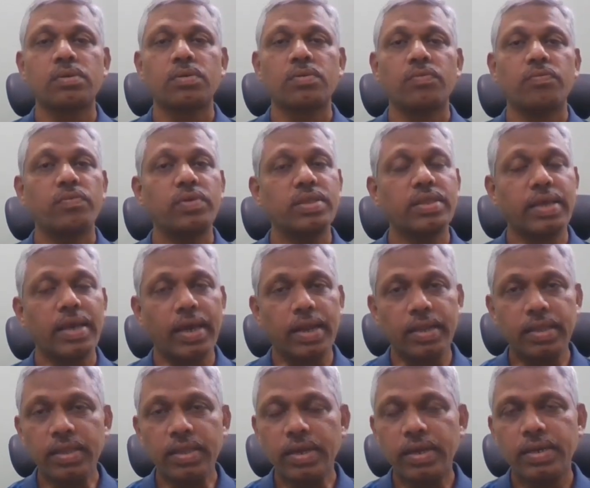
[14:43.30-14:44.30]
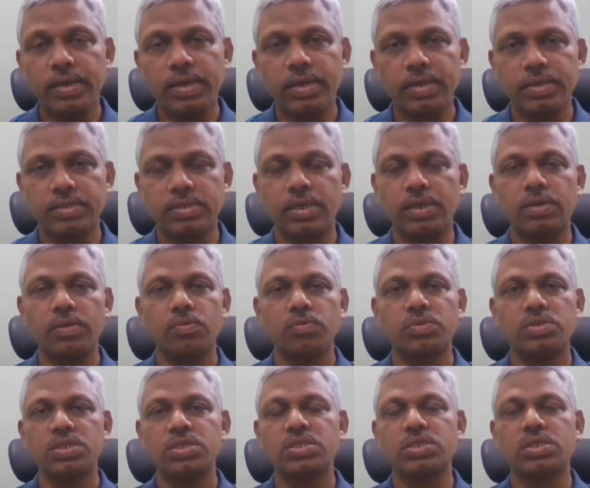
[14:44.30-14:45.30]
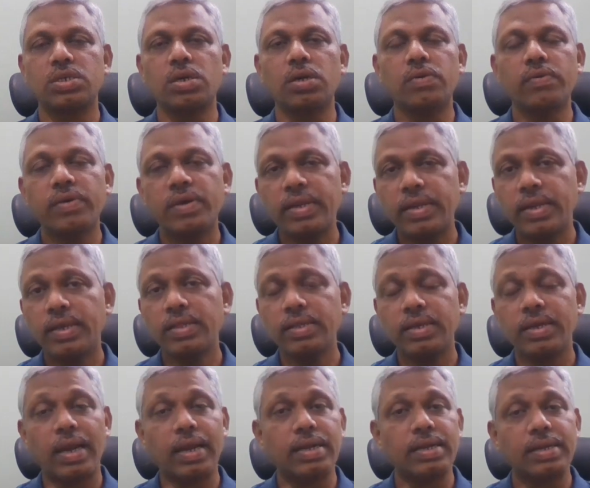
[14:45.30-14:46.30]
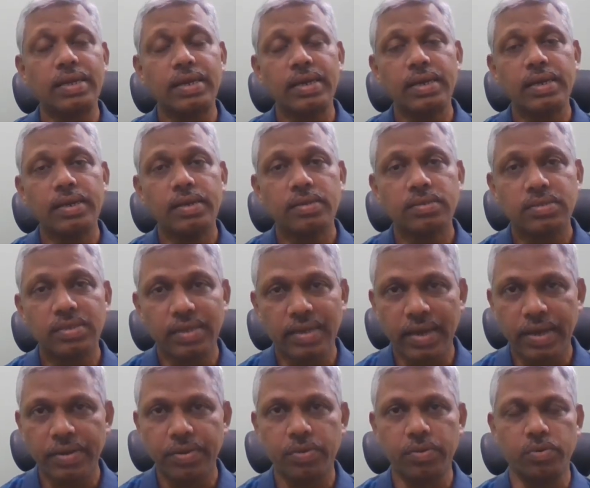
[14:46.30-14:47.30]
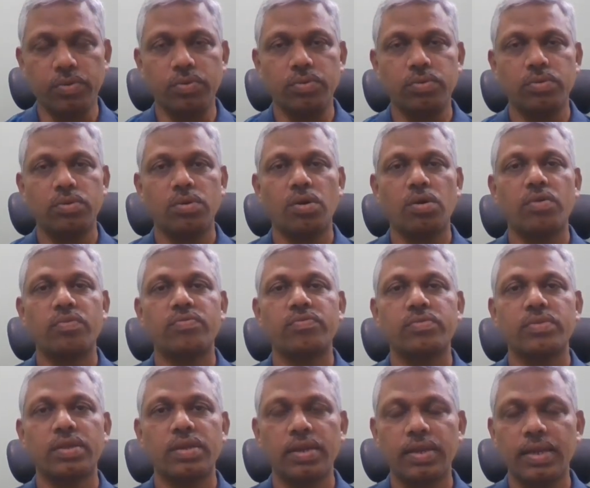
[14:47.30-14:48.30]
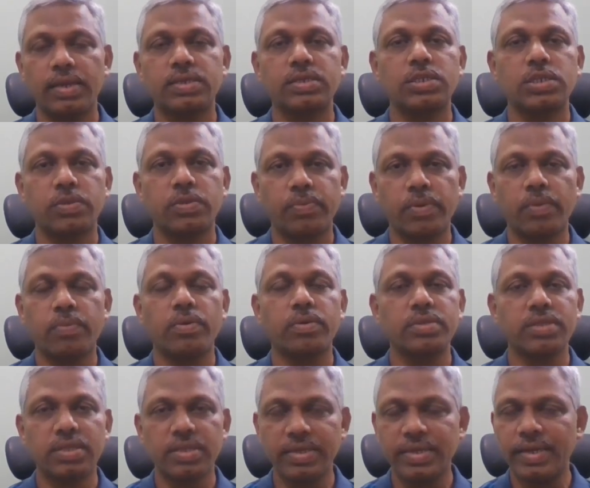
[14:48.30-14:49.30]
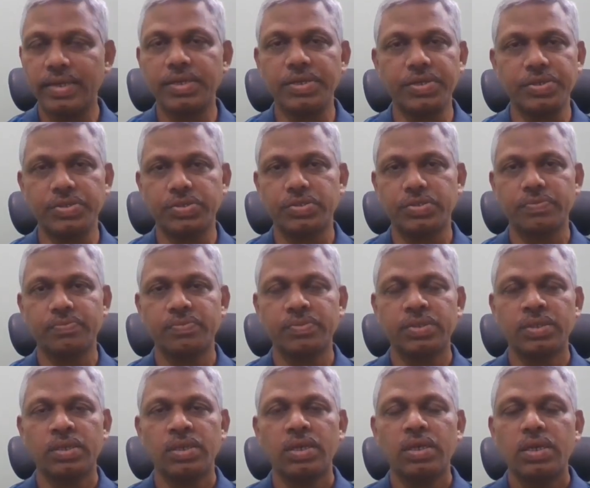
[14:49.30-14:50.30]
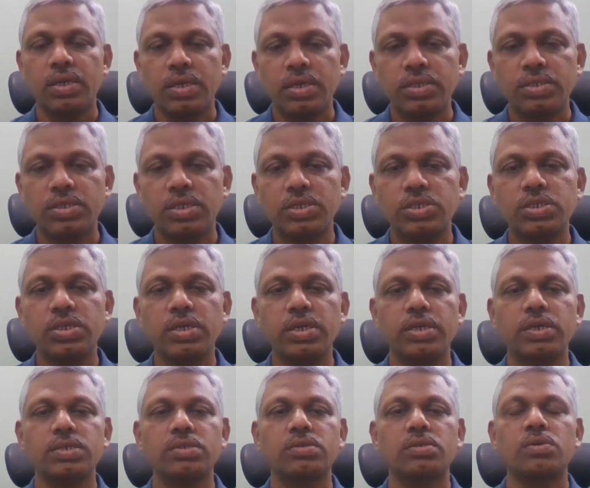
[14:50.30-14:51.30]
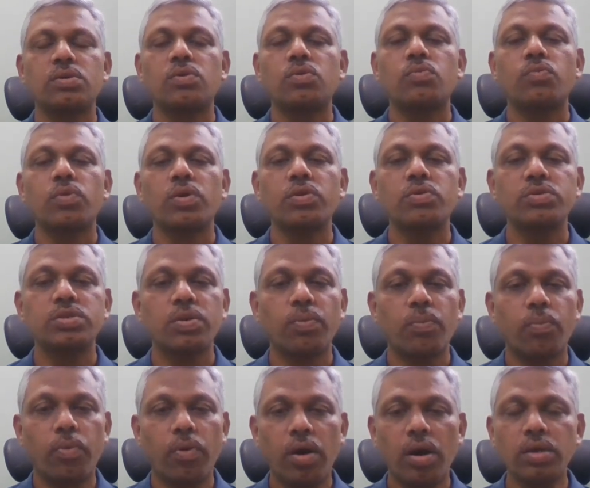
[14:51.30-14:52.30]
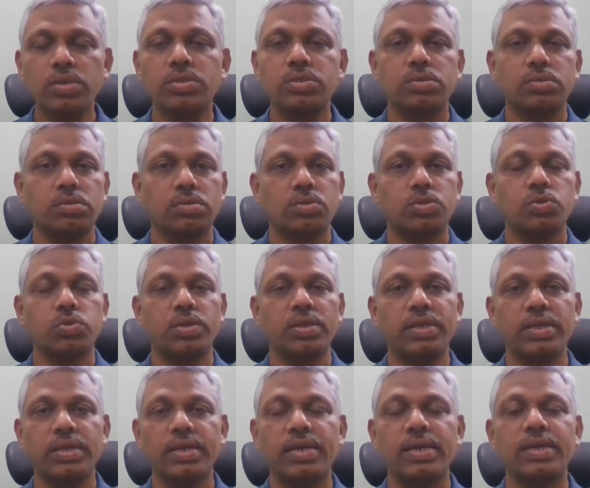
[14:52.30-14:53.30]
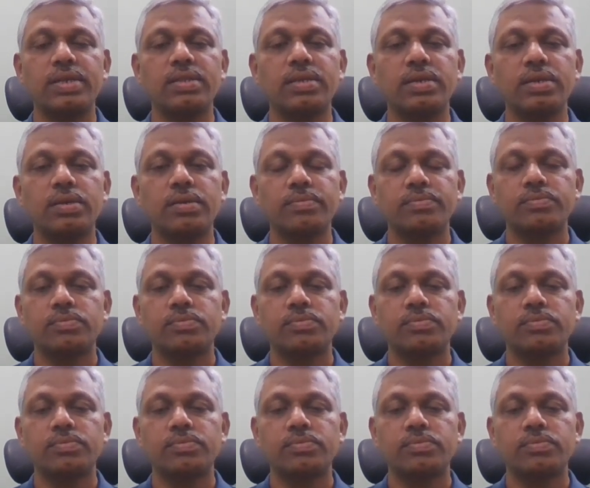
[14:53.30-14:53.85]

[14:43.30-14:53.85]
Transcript: with another entity set which is governing the entire scenario of the relationship among the three entities. In such case, we'll use a box to indicate the